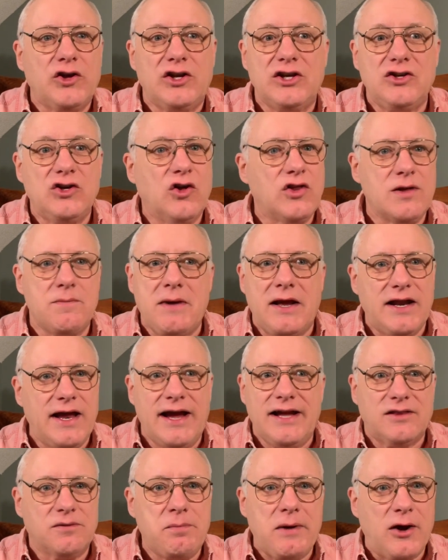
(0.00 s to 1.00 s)
You didn't know they made
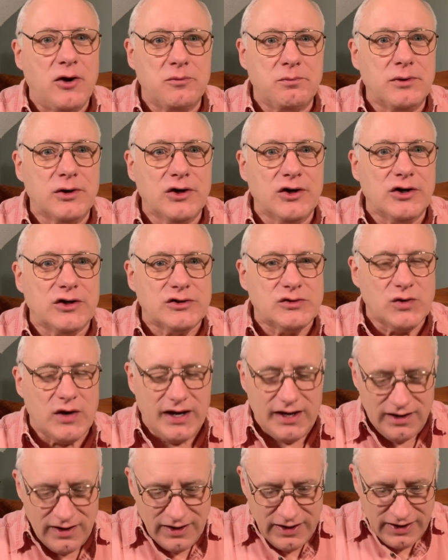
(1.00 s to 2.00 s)
eighth-pound burgers,
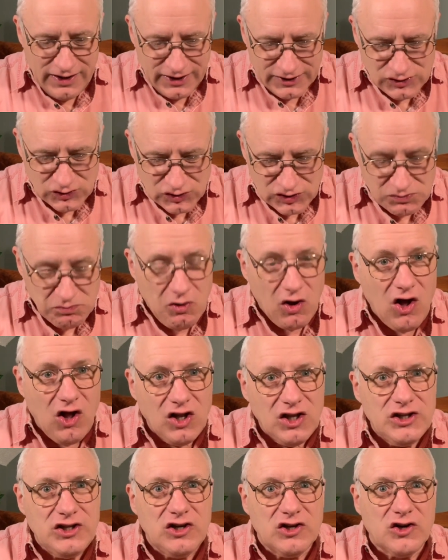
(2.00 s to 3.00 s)
right? It's a
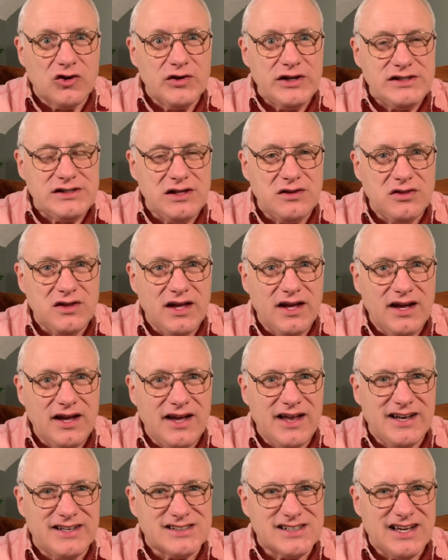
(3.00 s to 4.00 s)
small, little greasy thing,
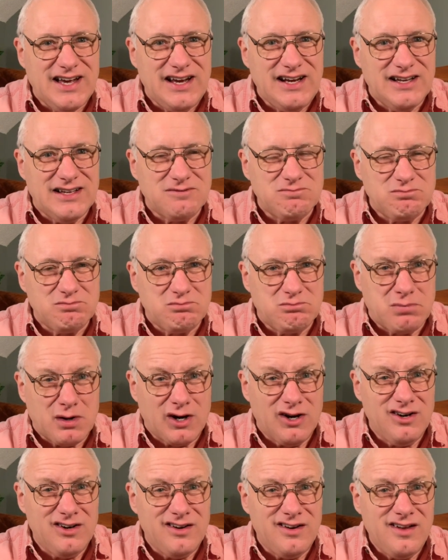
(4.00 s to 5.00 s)
and it's kind of
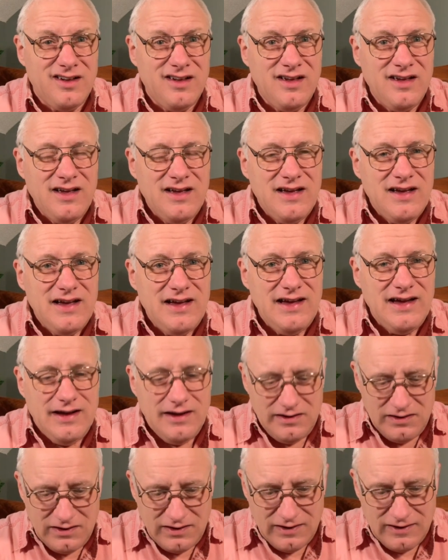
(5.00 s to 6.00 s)
burnt.
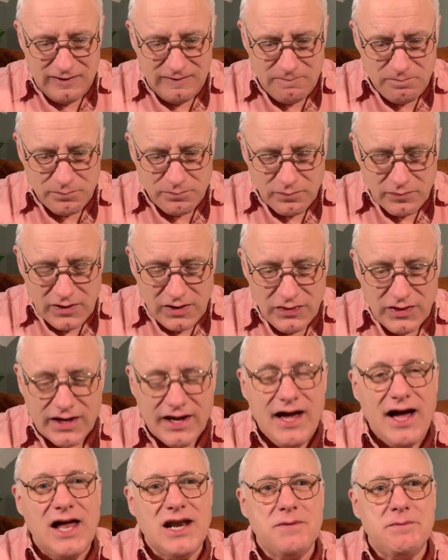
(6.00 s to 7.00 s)
And the
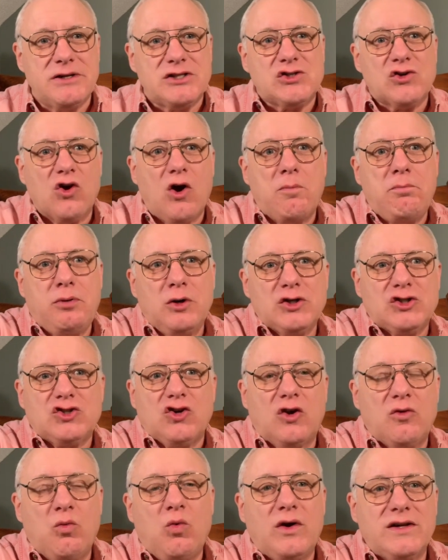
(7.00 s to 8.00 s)
condiments are all pushed
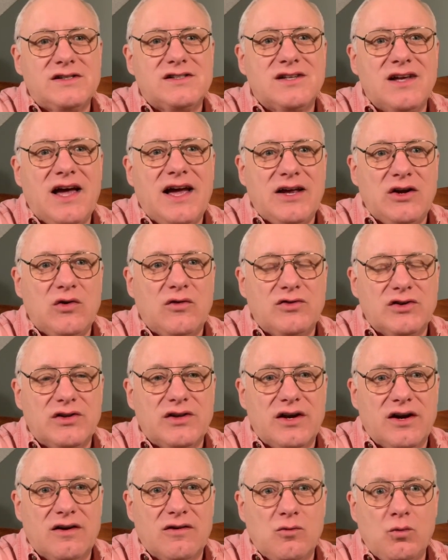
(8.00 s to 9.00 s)
on one side over
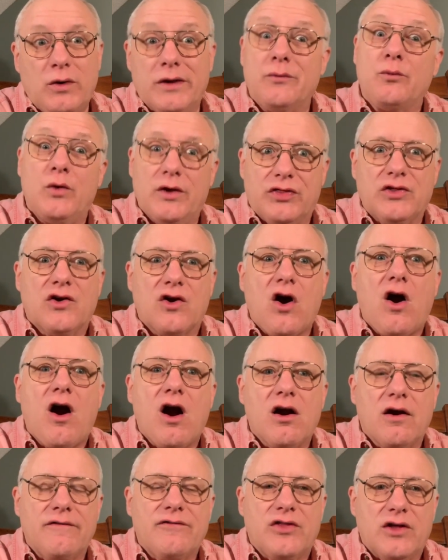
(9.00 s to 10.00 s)
there. What there
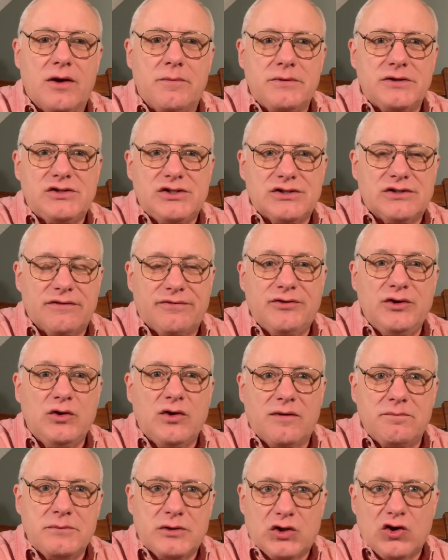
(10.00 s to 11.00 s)
are of them, it's just a few of
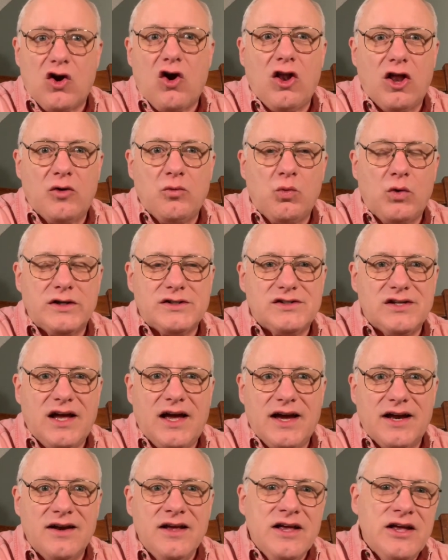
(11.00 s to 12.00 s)
them, but they're all on one
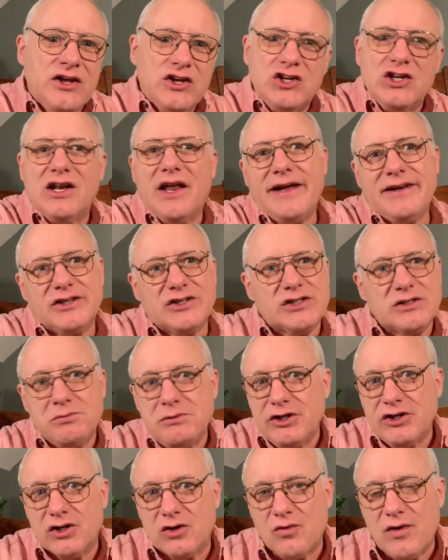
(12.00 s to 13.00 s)
side. You'd like to
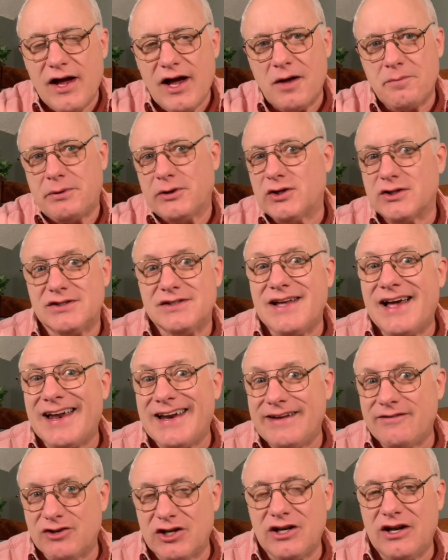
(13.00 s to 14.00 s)
smear it around, but there's not
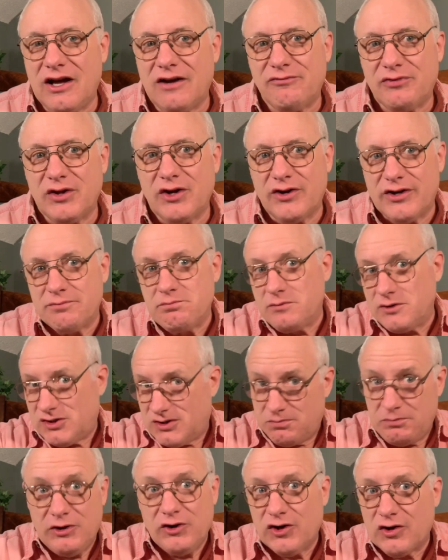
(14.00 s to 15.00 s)
even enough there to
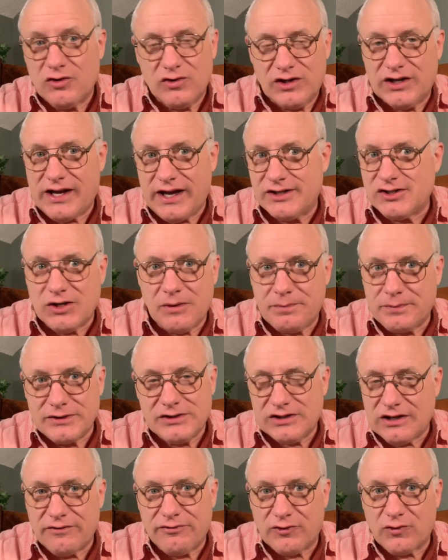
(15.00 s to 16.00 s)
smear the ketchup and
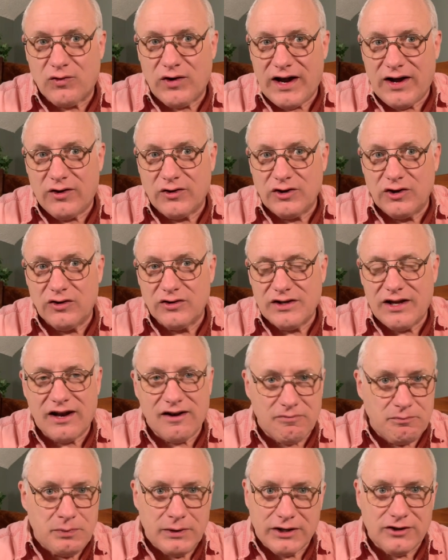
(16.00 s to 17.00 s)
stuff around. You know, not
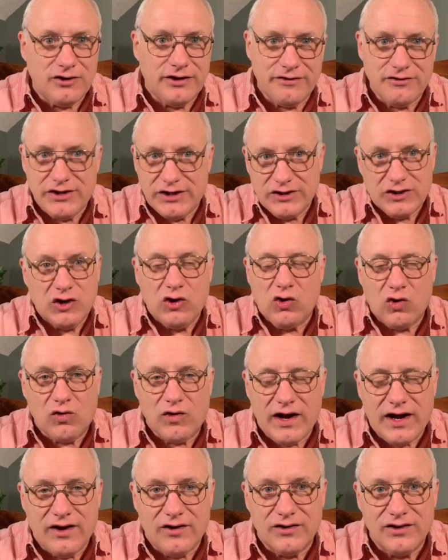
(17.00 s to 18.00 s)
enough pickle and everything to go
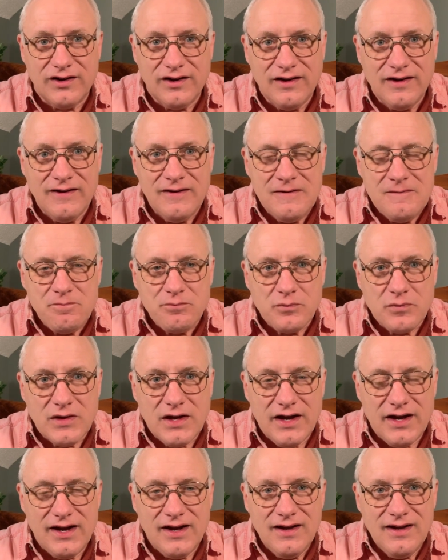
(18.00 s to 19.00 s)
around.
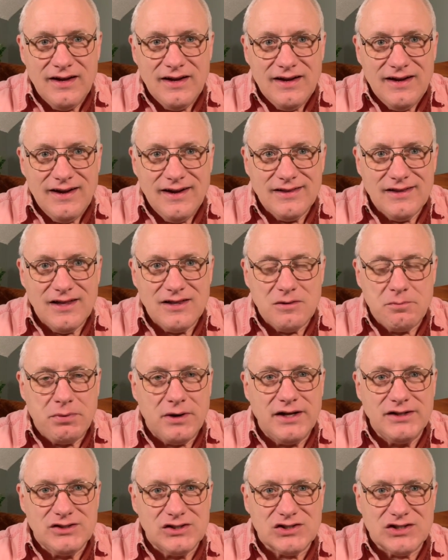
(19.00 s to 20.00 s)
Okay, and the
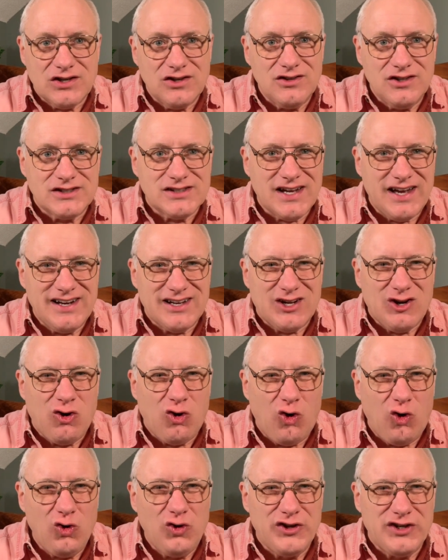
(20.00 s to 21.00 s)
bun just looks kind of
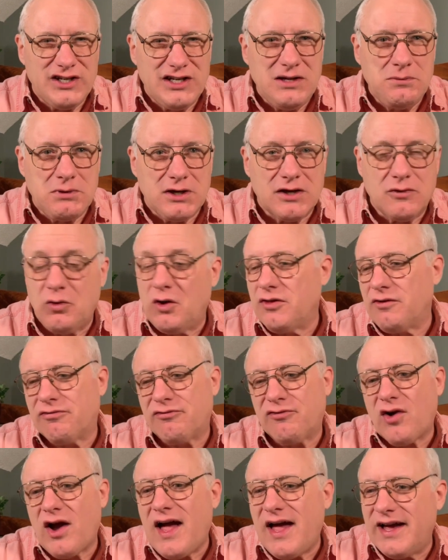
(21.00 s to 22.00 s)
cold and anemic. Well, the
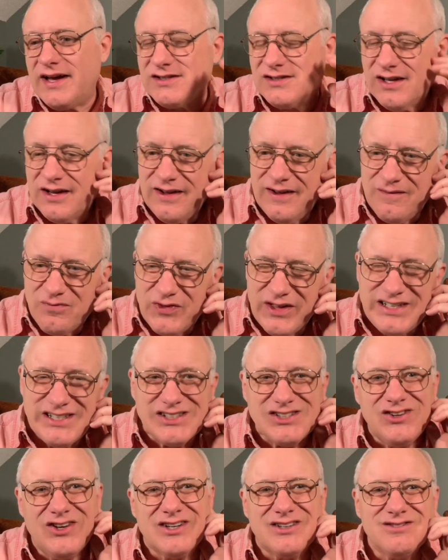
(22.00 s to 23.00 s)
fries, they
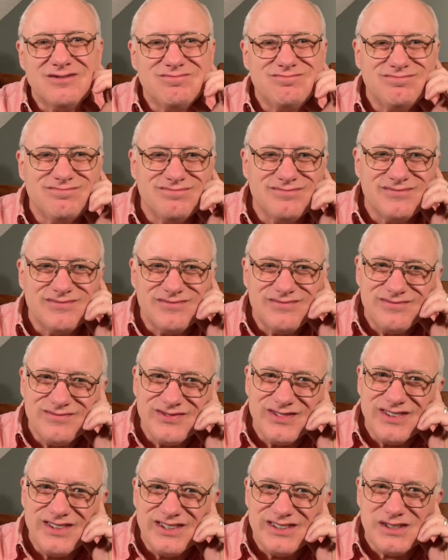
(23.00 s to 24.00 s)
just look
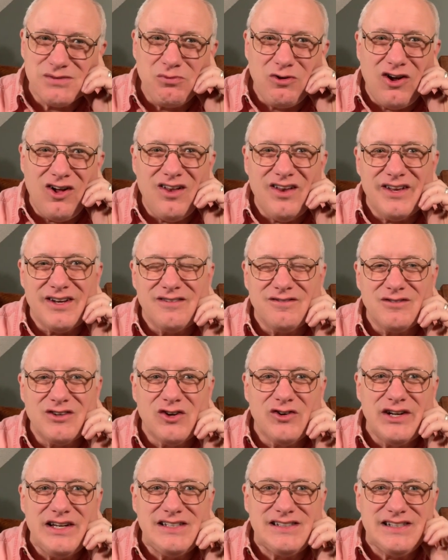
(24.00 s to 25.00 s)
small and
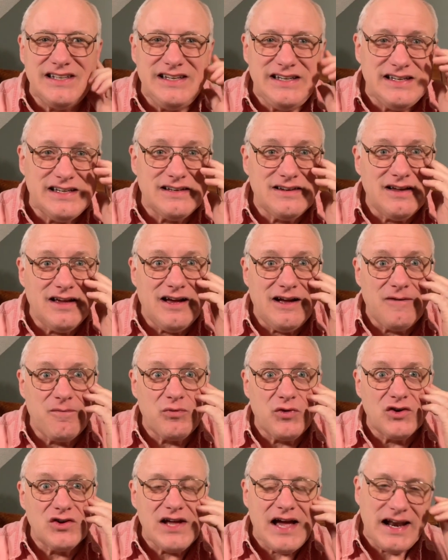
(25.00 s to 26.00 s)
greasy, and
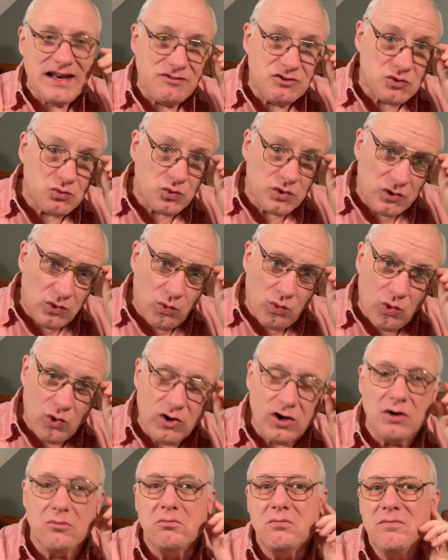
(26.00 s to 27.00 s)
they're not even real
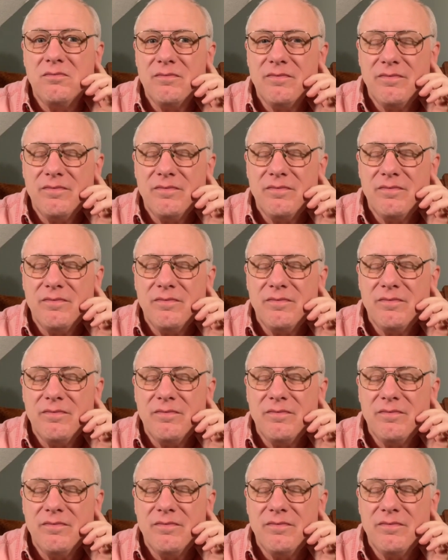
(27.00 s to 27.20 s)
warm.